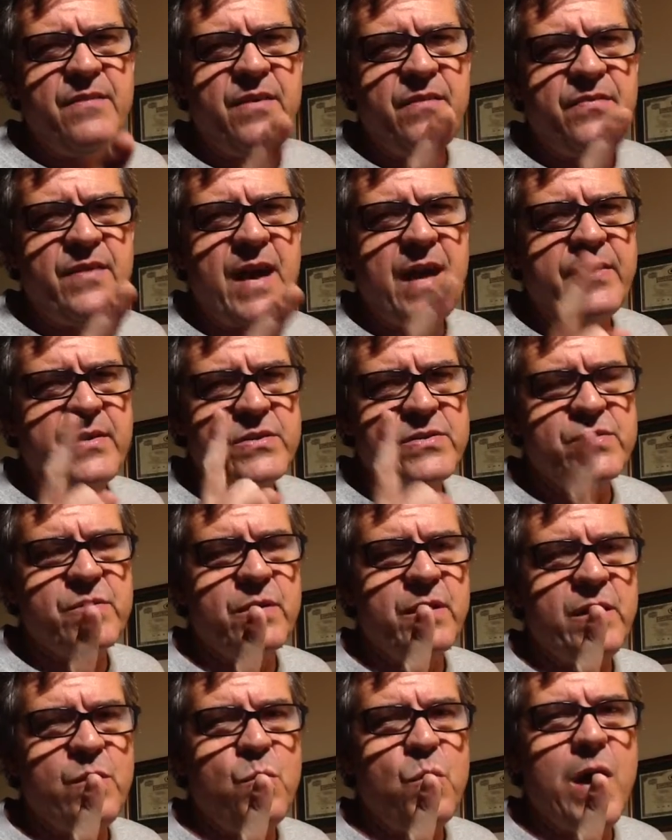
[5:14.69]
If not, there's
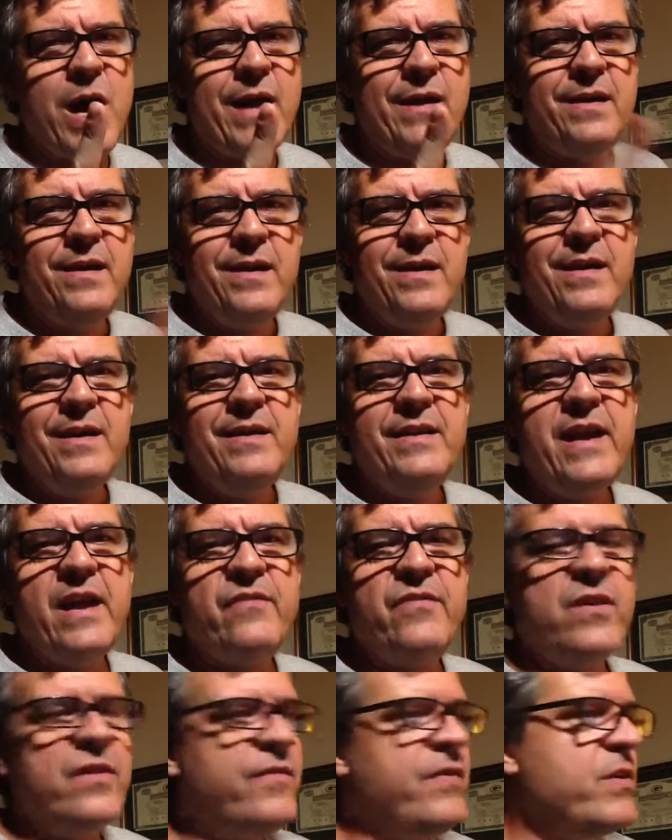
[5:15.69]
certainly 1.
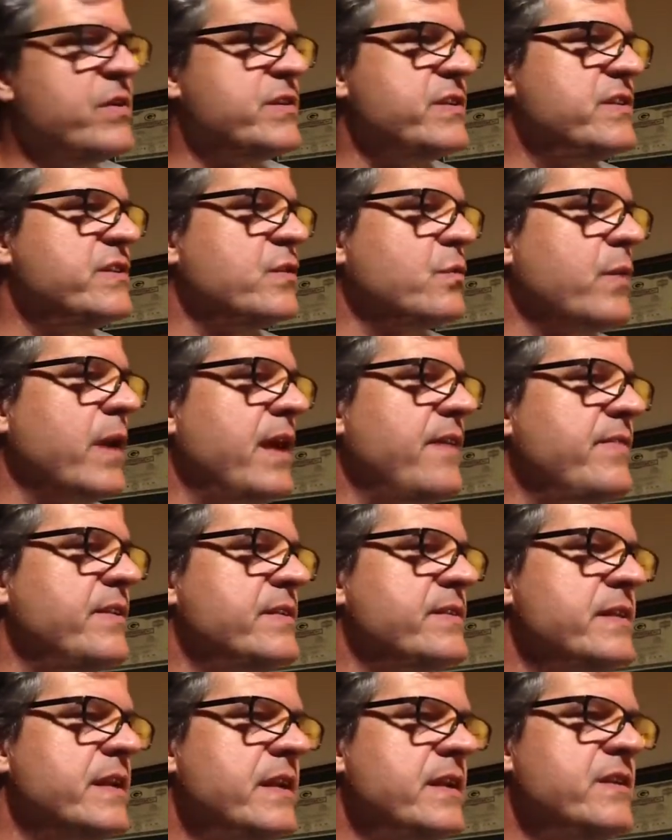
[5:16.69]
Denver versus the
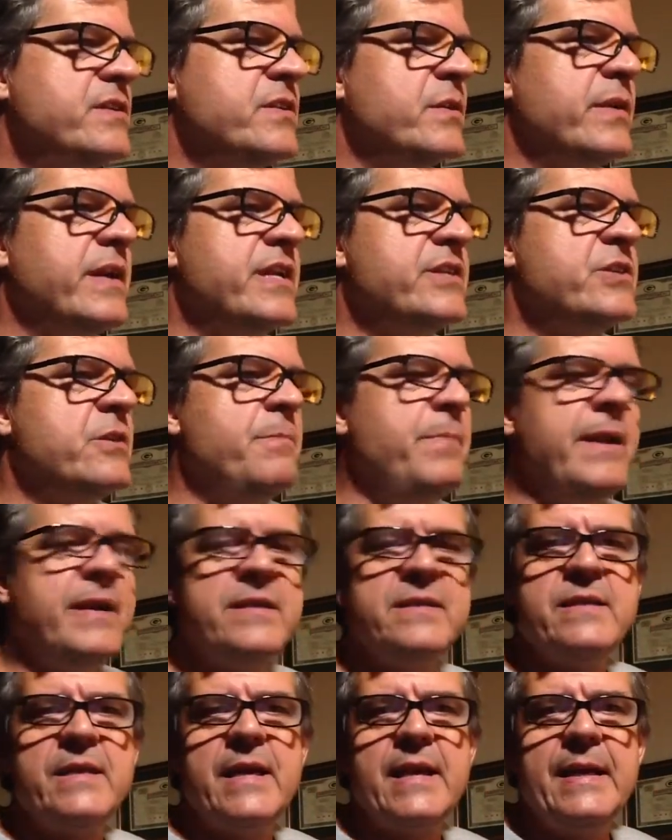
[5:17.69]
Ravens. So get your
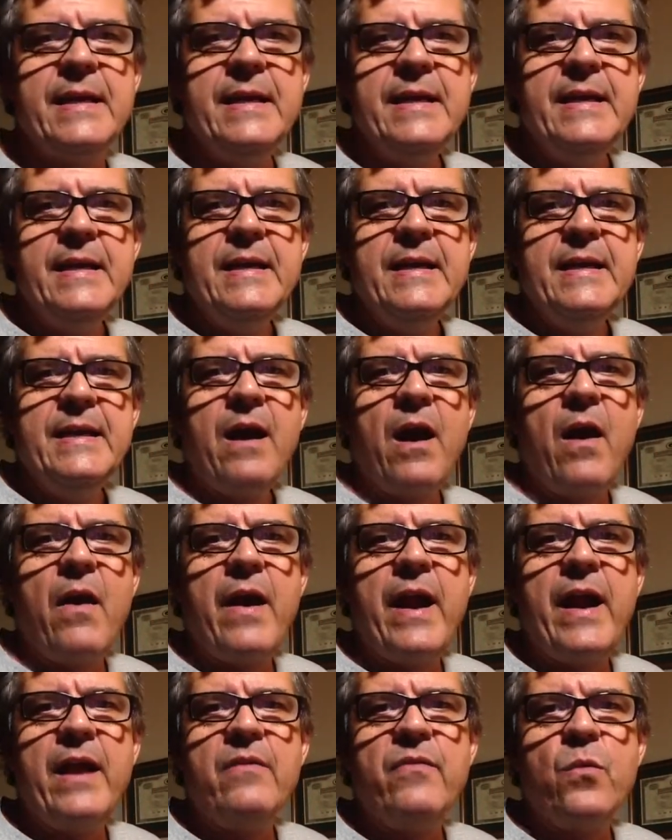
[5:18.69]
picks in. All
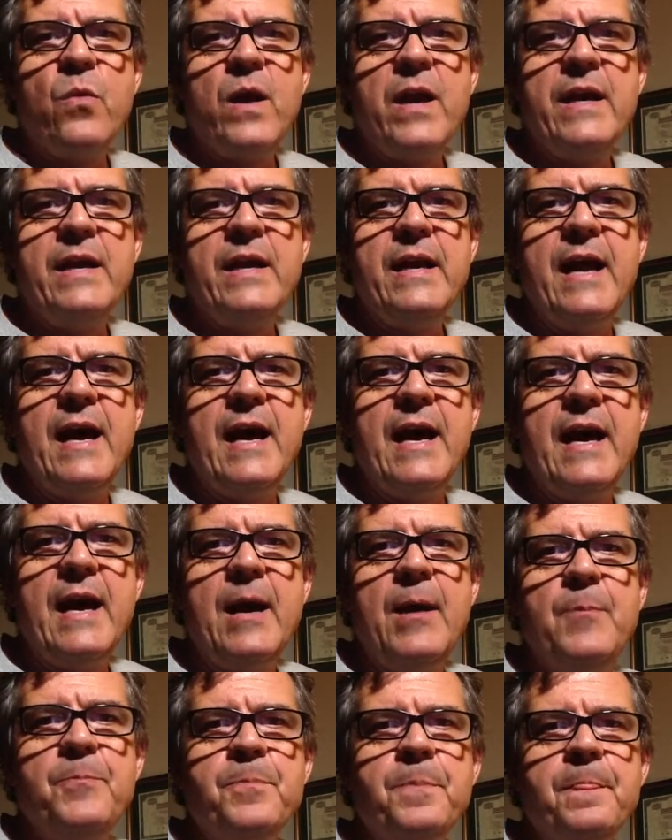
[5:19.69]
right, everyone.
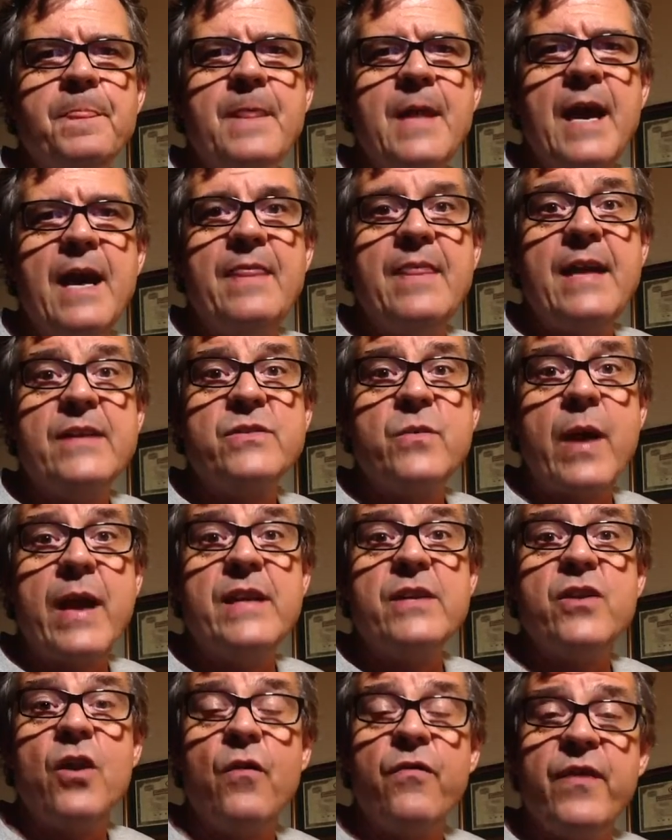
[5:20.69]
That's
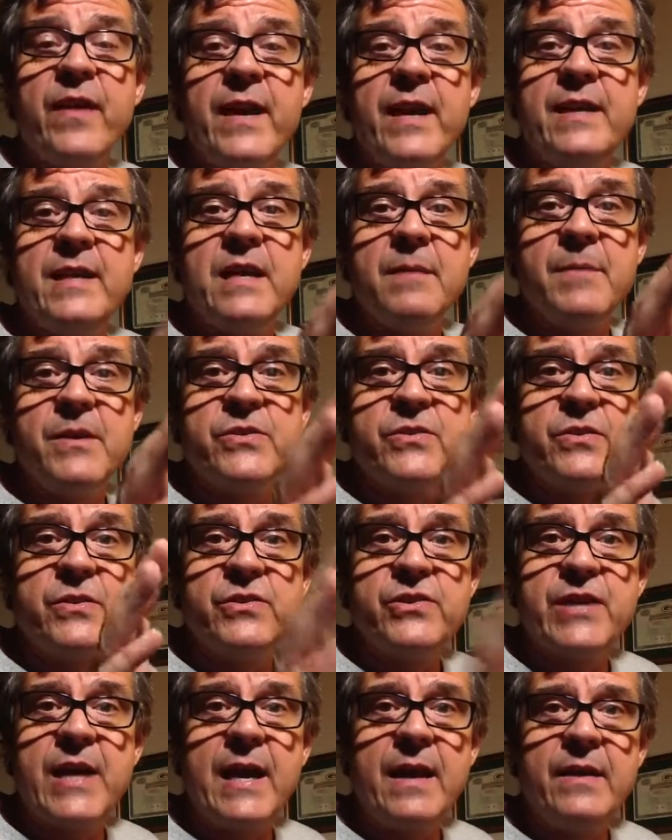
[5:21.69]
great. Don't forget Commissioner's
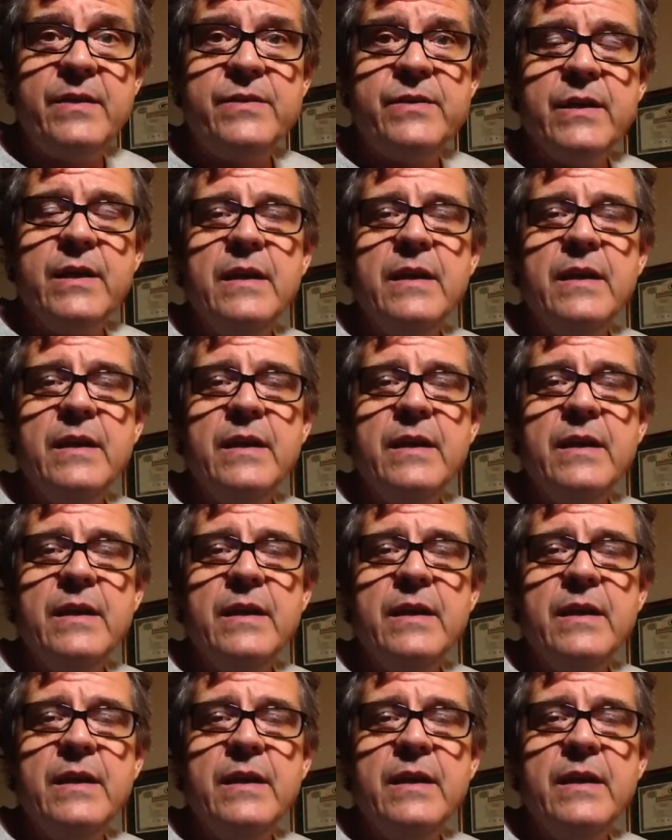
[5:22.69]
Challenge.